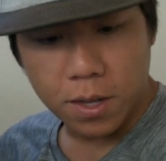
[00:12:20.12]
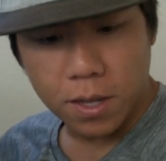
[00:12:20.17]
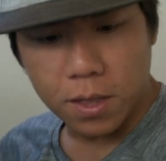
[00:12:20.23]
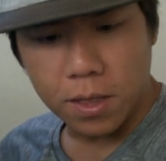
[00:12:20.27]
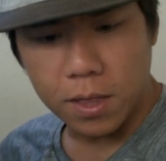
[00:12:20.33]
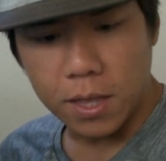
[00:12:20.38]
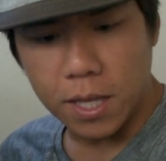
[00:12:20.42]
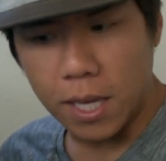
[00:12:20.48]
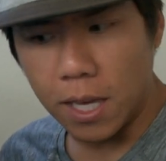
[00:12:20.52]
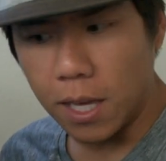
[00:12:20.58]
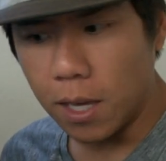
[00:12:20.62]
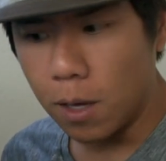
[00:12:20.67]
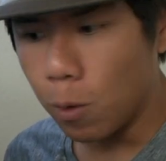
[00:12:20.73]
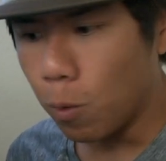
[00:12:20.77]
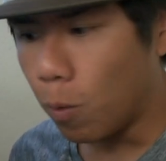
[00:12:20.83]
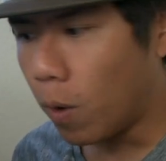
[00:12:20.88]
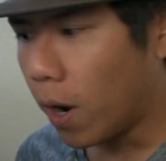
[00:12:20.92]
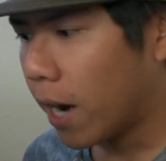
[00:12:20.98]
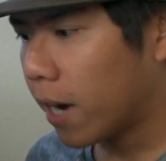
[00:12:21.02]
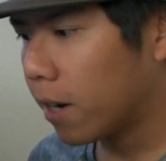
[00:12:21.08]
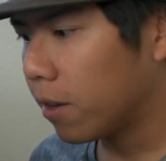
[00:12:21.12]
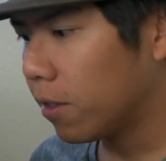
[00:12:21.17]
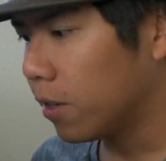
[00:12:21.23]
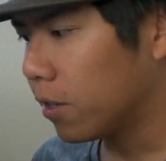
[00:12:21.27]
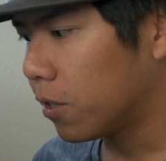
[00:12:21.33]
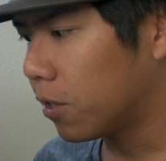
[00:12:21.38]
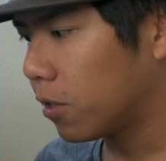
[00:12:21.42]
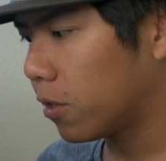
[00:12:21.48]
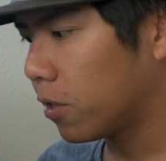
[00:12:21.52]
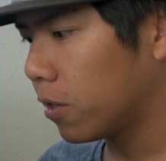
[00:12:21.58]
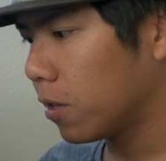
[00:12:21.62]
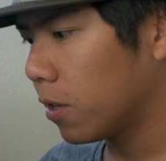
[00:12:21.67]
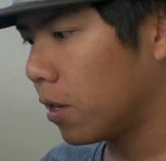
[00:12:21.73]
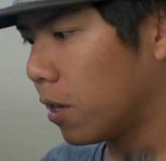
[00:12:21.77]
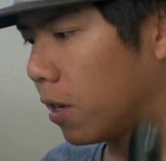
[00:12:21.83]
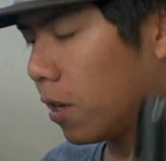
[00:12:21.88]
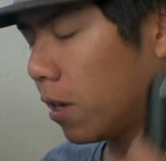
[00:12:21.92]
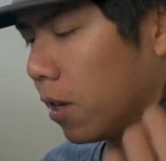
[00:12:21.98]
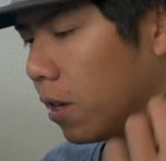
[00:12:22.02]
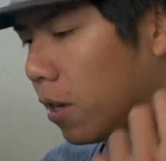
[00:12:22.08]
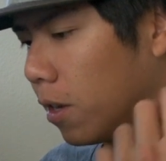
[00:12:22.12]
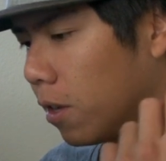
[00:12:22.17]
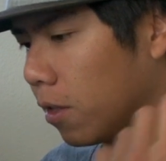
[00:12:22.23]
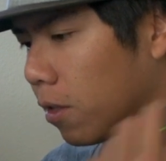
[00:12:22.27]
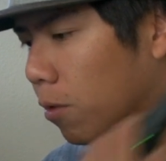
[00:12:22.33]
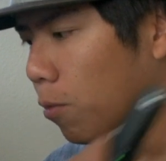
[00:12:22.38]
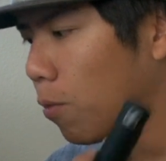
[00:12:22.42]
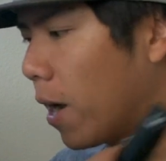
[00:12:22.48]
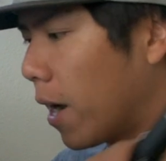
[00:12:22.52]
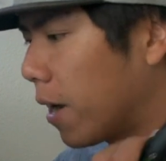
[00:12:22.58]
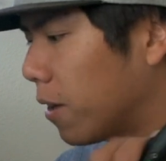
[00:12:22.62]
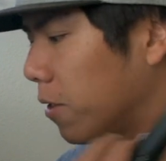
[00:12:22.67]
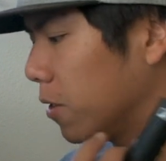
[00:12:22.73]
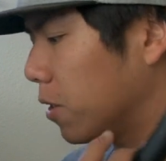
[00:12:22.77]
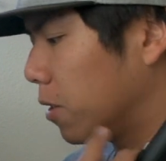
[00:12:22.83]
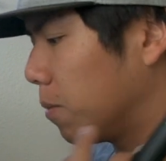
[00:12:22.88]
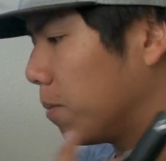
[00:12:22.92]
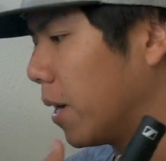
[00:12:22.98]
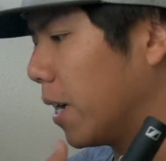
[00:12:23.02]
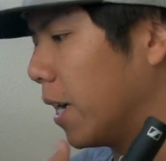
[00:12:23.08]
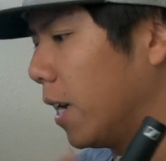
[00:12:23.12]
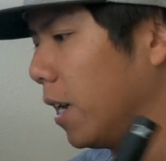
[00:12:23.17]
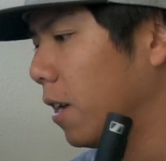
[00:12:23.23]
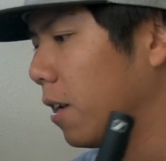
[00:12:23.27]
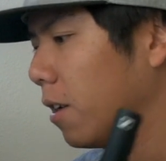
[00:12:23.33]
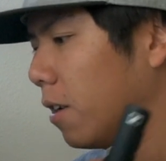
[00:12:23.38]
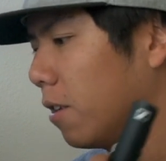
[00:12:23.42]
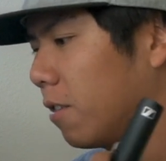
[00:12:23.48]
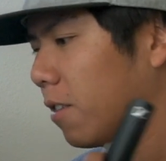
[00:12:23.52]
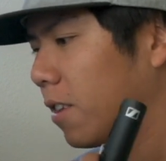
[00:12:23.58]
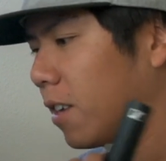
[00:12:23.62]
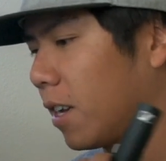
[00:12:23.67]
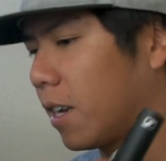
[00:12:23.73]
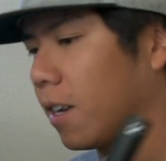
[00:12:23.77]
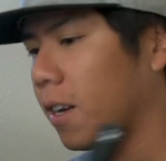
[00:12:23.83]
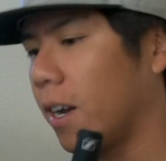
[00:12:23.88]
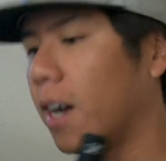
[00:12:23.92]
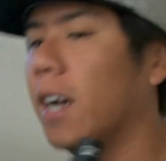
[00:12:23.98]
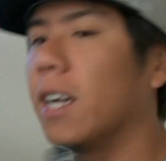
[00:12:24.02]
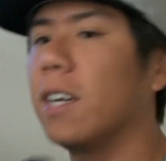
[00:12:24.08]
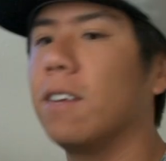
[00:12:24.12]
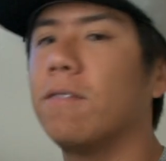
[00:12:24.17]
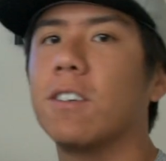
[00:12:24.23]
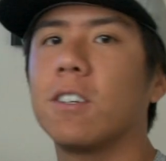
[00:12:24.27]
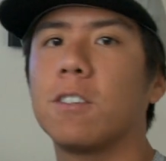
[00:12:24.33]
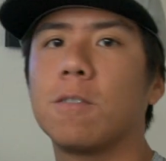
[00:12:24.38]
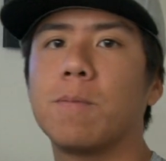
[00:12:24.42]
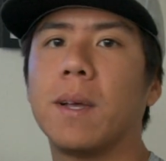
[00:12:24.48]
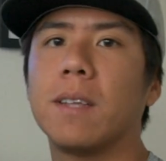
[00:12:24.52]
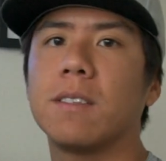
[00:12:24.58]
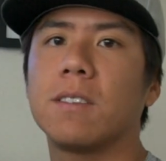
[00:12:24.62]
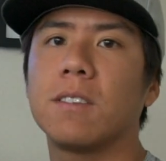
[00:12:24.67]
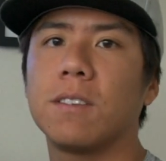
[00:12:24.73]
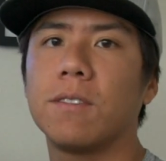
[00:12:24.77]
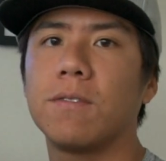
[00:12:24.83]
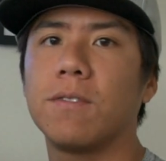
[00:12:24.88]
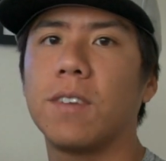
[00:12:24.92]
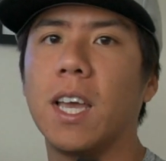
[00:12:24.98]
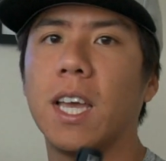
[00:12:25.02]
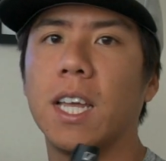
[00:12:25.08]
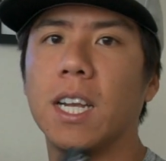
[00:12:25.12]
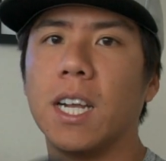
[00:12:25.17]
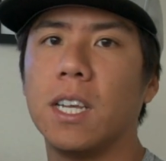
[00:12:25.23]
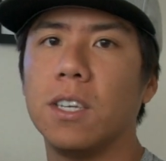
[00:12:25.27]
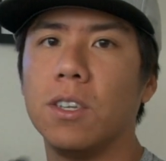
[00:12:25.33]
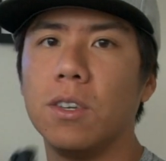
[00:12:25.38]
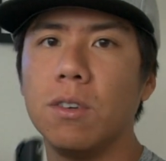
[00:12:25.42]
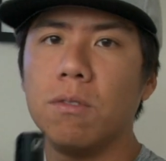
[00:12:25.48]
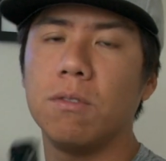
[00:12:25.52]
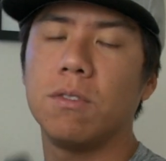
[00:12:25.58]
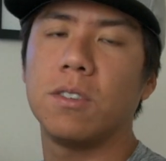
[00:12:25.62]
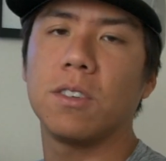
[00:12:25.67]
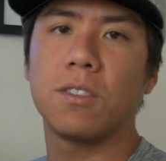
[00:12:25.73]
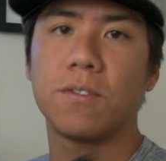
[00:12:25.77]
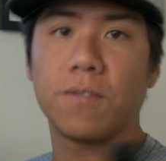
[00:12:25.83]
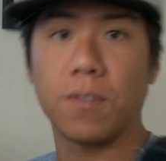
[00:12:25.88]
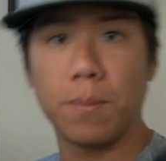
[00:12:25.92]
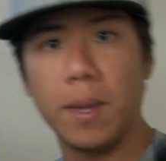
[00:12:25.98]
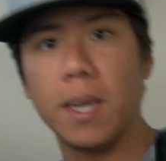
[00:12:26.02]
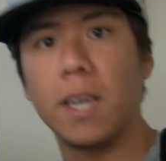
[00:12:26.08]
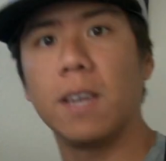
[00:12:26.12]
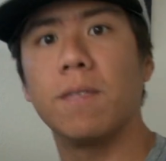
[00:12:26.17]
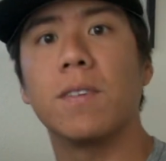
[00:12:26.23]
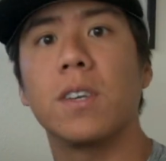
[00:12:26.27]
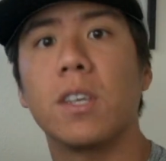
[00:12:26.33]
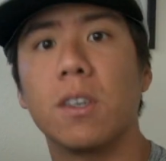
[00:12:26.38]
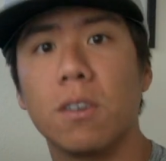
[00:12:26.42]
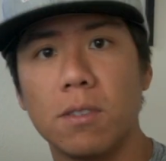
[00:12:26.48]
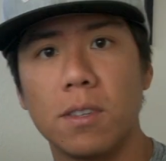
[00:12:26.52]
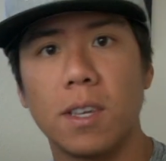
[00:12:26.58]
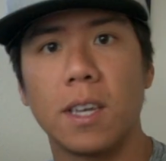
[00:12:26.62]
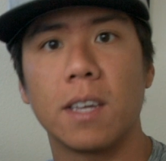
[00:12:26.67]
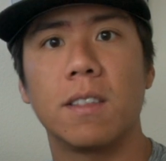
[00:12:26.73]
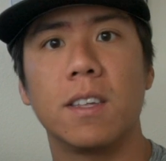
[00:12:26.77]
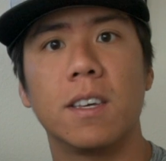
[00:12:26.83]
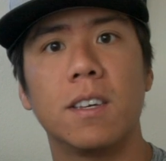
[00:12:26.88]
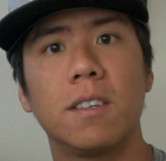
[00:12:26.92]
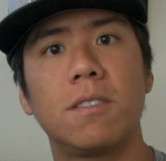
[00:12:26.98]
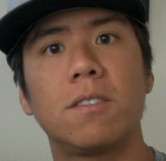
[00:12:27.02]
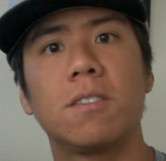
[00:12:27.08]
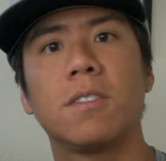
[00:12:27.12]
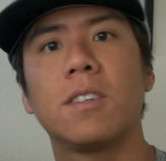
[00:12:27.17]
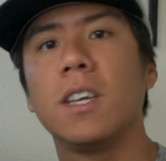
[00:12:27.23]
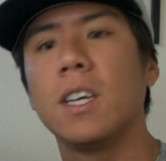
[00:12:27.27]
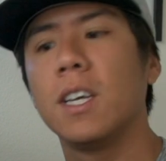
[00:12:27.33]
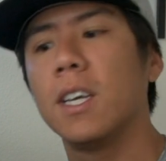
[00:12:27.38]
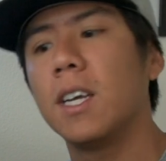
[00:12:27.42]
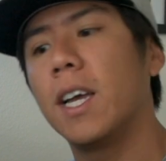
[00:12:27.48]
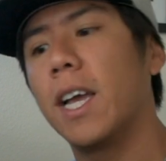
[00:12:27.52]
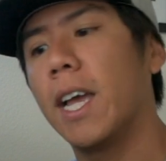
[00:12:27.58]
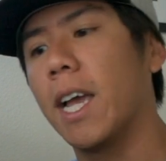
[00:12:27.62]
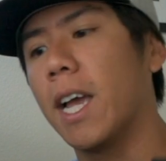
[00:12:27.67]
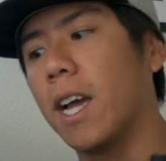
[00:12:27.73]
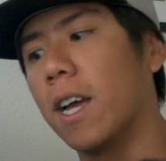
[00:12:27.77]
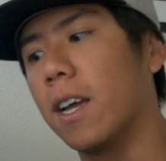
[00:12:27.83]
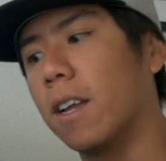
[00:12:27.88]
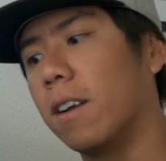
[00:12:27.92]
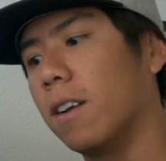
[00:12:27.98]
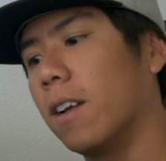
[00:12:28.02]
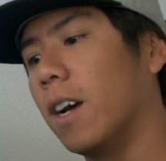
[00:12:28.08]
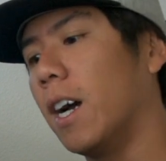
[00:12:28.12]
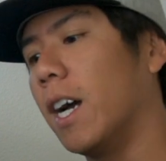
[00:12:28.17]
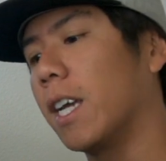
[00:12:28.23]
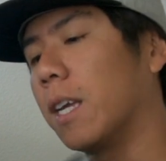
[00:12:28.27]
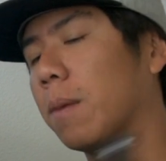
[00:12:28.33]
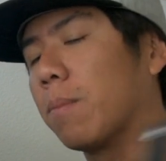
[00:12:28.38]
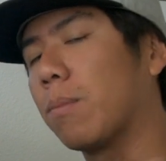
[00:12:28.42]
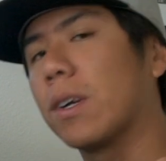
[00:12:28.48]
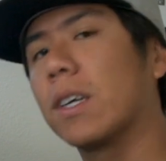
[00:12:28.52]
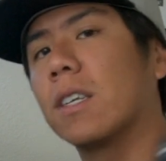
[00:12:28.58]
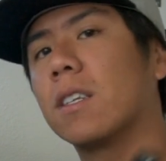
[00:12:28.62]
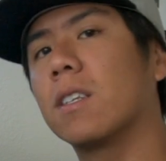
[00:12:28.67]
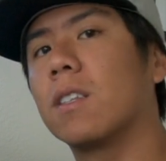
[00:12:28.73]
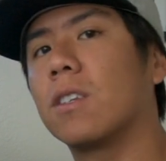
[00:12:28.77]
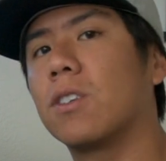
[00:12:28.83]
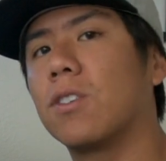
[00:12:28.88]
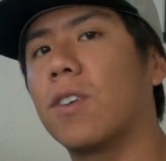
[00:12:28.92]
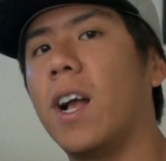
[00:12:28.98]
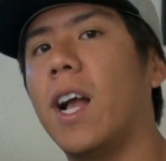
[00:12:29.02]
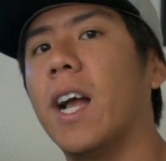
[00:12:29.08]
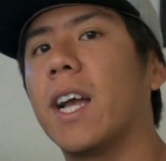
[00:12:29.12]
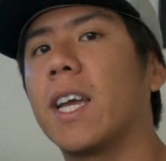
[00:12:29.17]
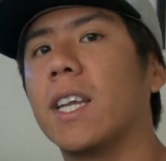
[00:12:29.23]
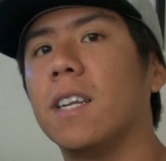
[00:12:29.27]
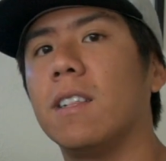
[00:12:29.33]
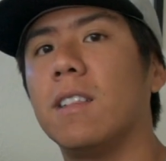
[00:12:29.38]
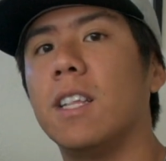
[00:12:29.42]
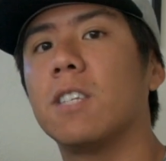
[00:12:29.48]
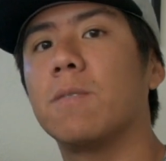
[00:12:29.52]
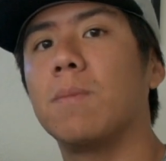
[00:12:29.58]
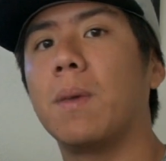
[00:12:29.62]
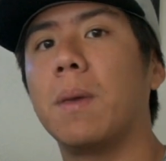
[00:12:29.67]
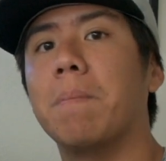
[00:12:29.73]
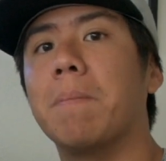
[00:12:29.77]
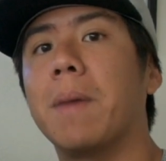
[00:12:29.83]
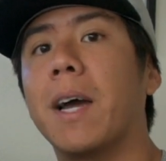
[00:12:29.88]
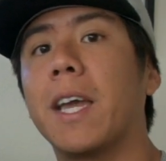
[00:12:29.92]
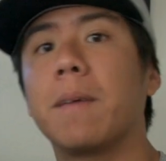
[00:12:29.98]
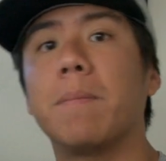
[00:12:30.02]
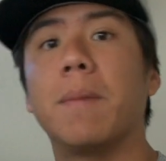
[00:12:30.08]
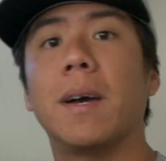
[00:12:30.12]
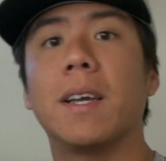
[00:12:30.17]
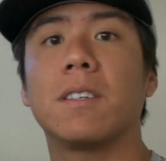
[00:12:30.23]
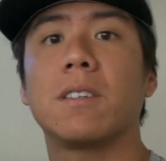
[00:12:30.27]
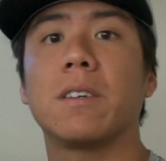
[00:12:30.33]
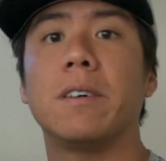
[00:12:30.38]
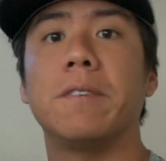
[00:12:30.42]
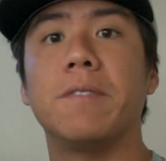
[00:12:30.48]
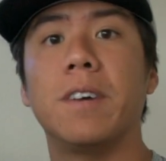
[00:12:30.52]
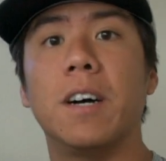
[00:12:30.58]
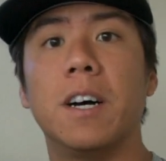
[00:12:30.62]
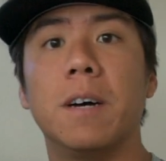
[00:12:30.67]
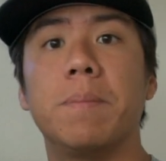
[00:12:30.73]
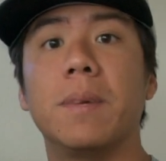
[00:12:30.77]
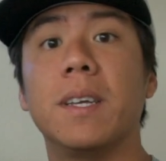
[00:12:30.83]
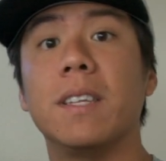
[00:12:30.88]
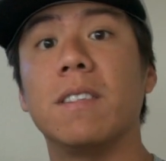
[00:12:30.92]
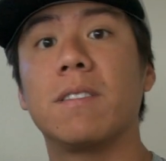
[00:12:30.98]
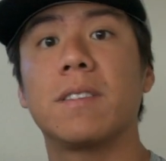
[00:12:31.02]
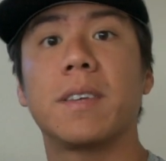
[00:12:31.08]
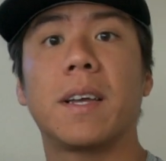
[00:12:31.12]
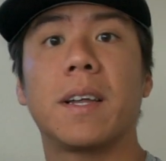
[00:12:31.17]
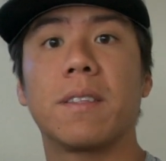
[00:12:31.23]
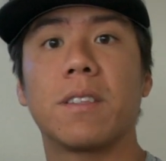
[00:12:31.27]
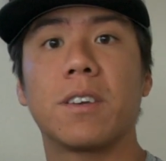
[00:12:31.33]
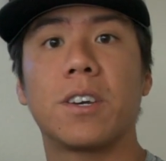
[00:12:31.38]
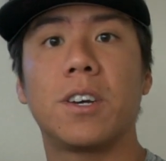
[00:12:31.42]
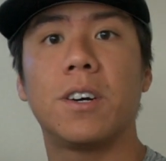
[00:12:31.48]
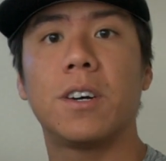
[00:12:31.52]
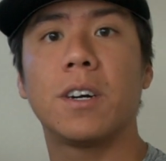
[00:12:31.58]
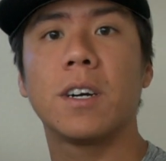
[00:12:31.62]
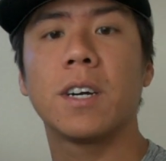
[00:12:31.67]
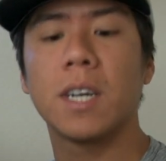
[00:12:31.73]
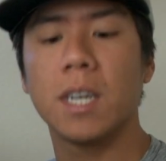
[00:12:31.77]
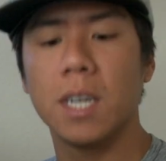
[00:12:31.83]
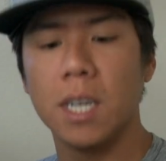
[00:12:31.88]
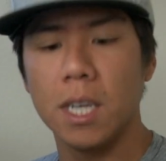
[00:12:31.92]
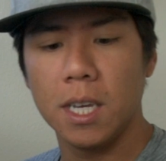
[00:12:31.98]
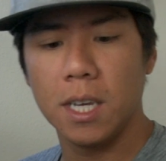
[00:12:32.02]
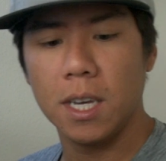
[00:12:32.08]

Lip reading: The wireless mic, it's kind of expensive, and I use this for making videos like this, and I can bring it to the track, and it lets me mic myself up inside of the car.